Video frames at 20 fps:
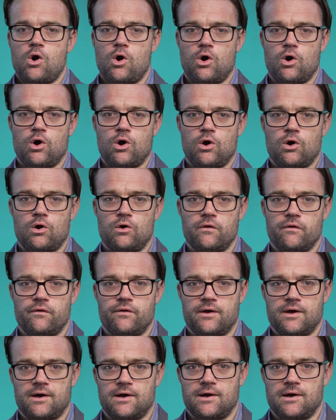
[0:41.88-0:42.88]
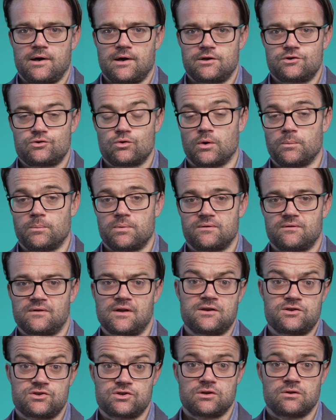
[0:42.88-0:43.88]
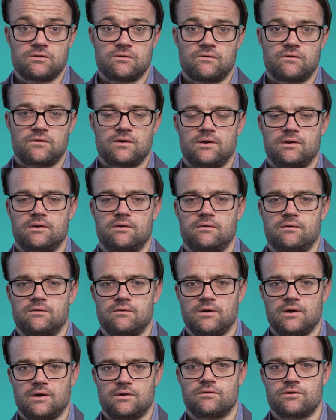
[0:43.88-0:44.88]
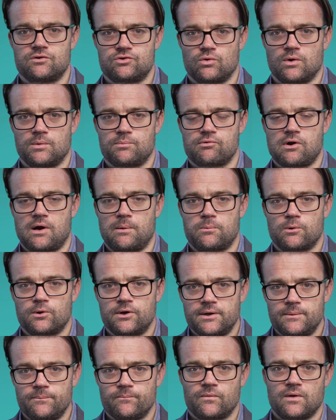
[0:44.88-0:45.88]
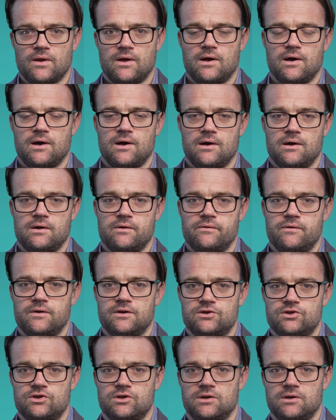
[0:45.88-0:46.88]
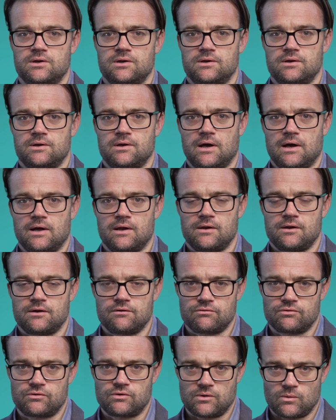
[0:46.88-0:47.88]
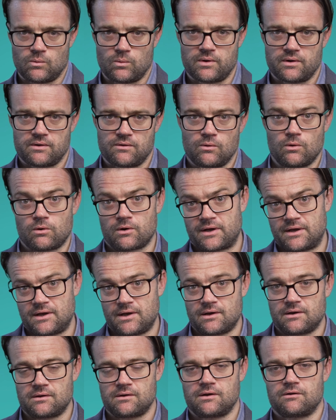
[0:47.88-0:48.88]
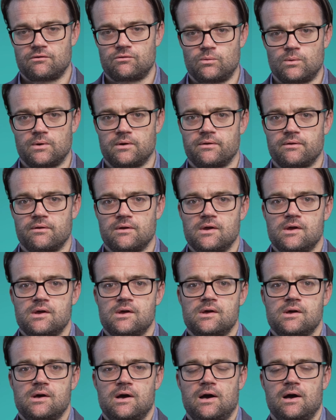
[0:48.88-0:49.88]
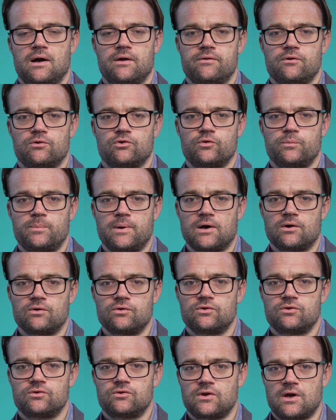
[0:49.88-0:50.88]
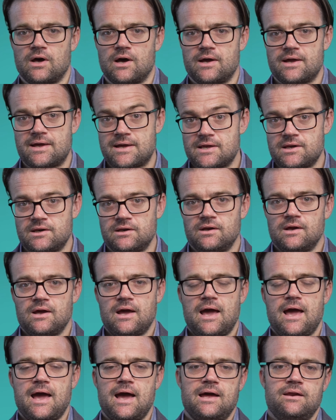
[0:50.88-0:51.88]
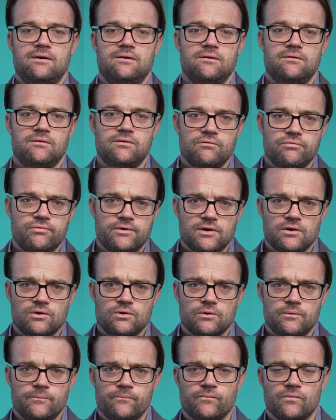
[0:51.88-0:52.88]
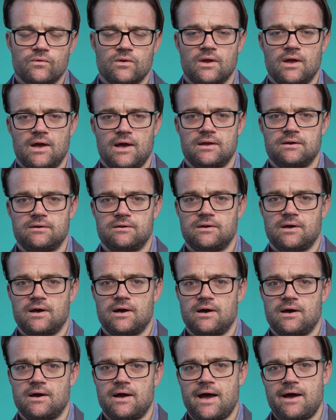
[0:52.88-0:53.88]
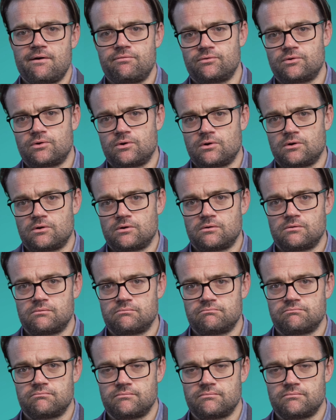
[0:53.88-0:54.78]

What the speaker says: all the joint possessions in the joint property that she lived with, or he lived with their spouse in, and the vehicle. And after